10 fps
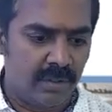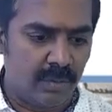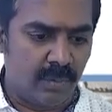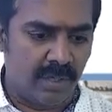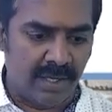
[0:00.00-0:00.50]

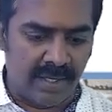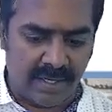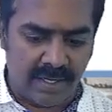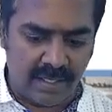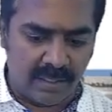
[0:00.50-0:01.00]

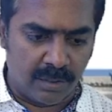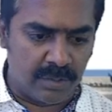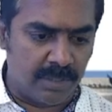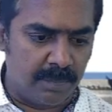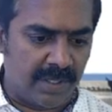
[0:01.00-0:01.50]

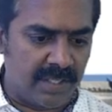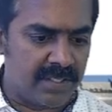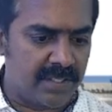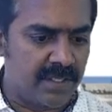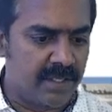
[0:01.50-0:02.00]
1,80,000
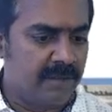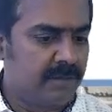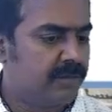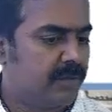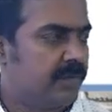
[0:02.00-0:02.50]
plus
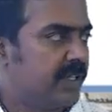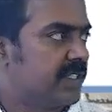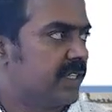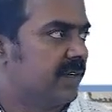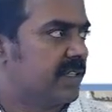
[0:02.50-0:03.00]

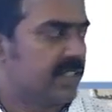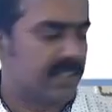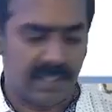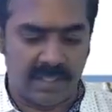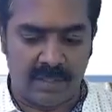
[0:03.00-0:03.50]

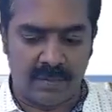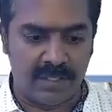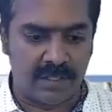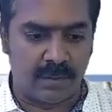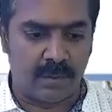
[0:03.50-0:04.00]
57,600. What is
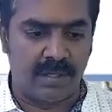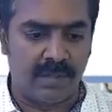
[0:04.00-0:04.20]
the total?